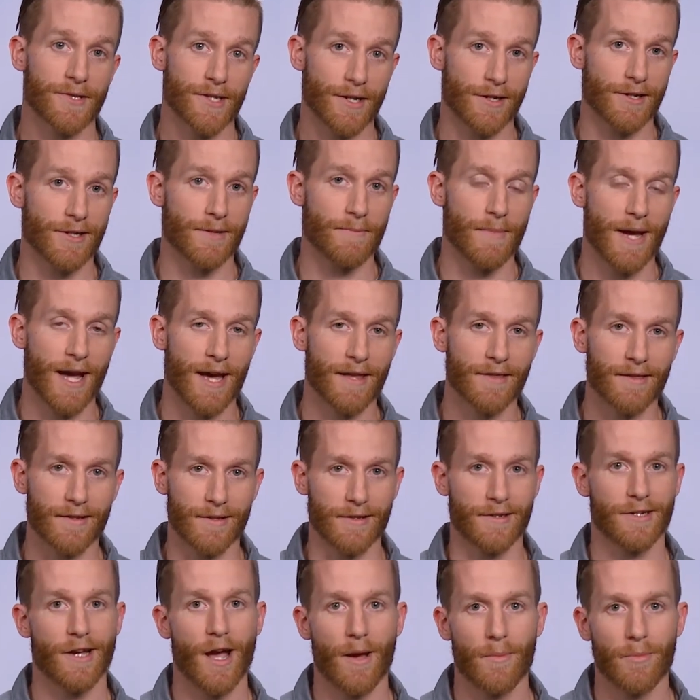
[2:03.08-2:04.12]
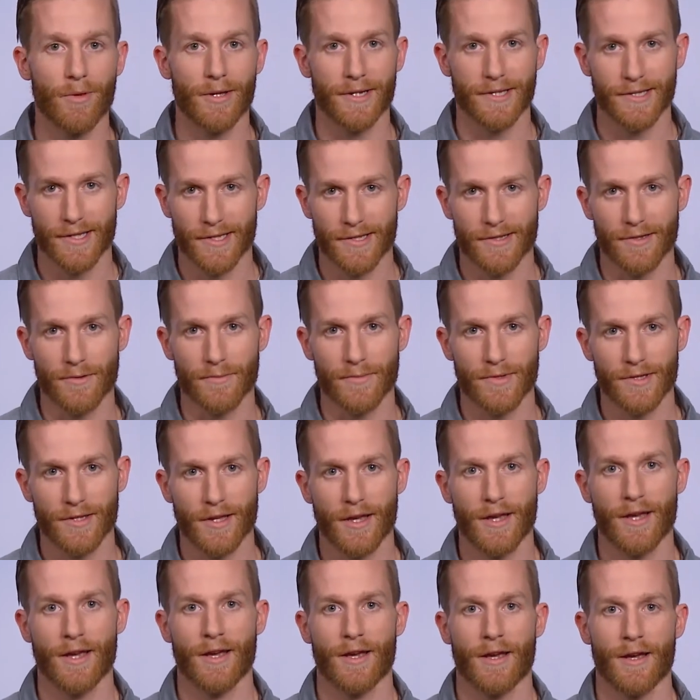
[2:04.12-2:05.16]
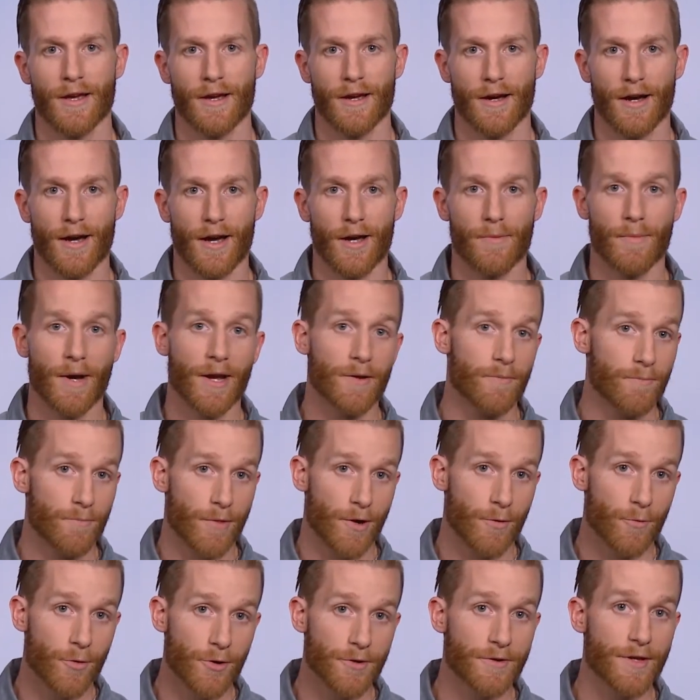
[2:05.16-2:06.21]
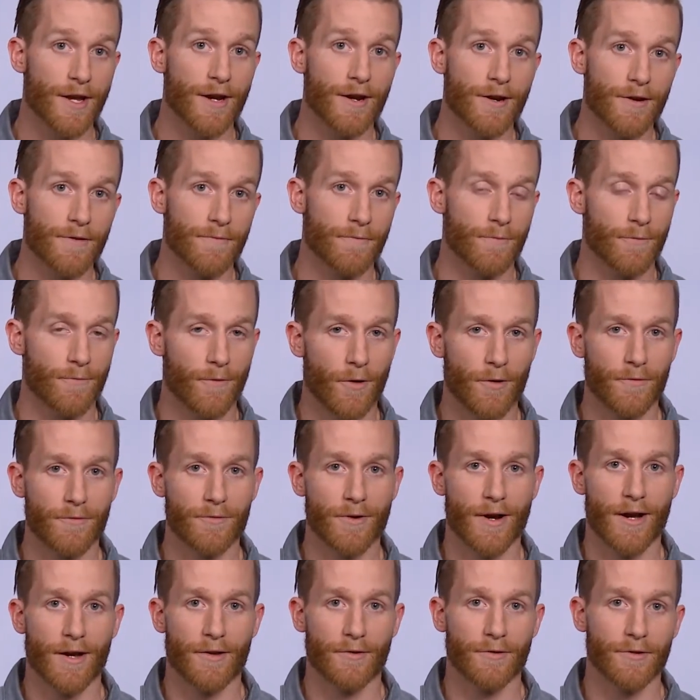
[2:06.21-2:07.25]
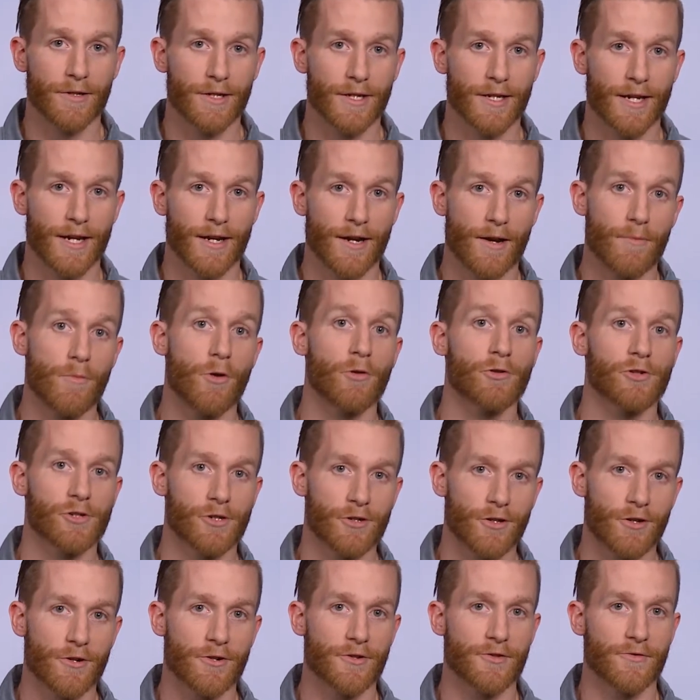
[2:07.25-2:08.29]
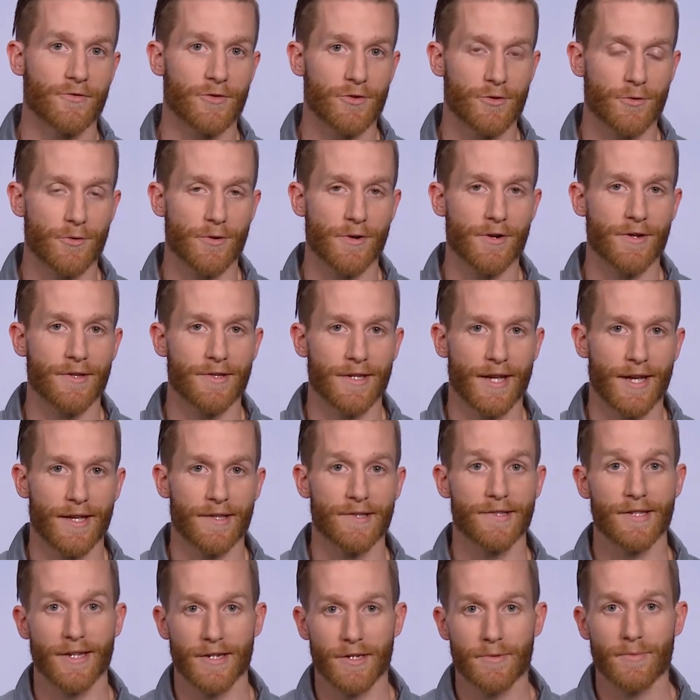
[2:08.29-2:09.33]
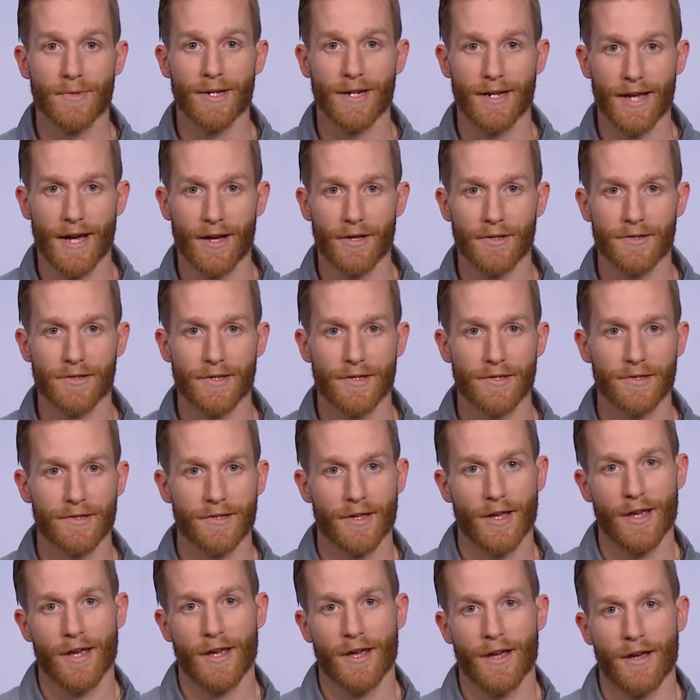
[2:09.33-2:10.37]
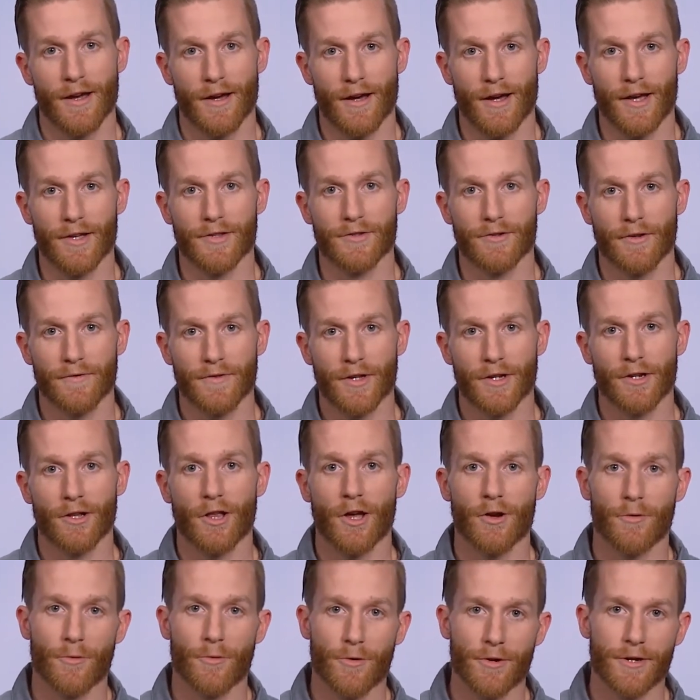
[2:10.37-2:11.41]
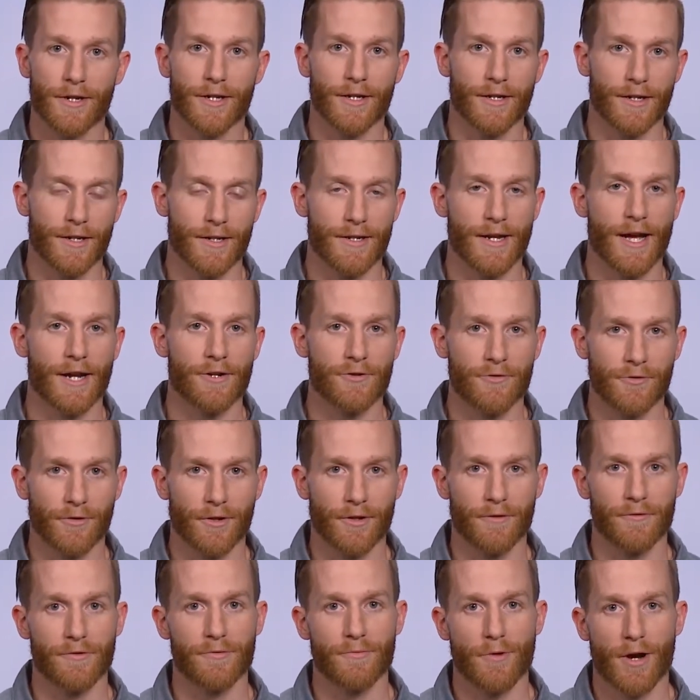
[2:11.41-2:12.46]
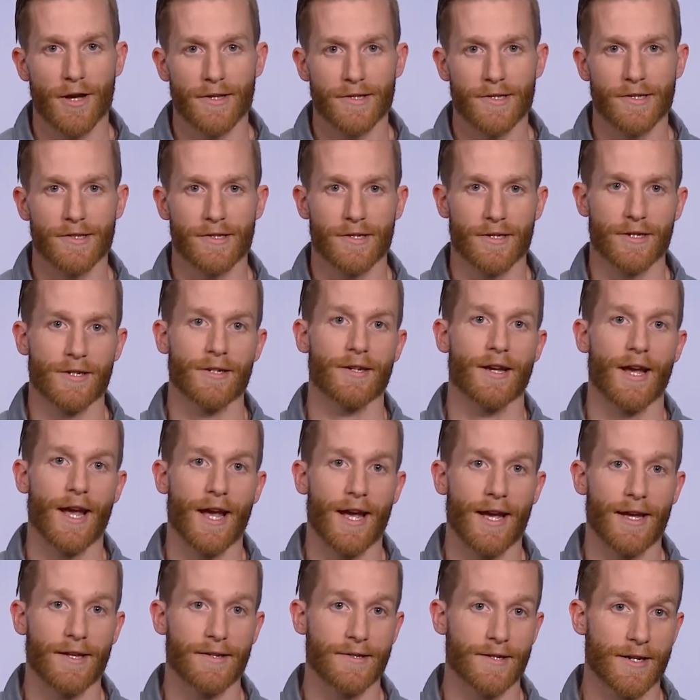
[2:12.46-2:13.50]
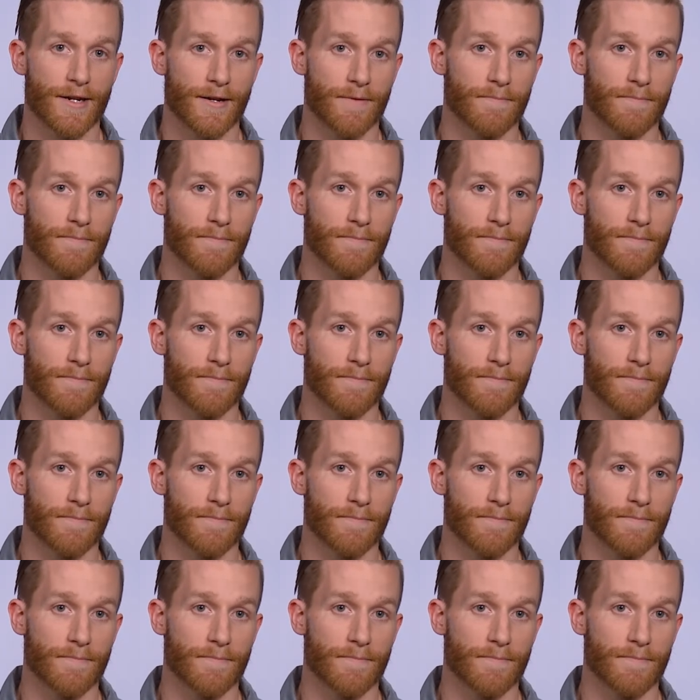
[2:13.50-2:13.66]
studying math and complex systems. My work there revolved around looking at emotional arcs of stories and sentiment analysis. So I've done a lot of work in natural language processing, and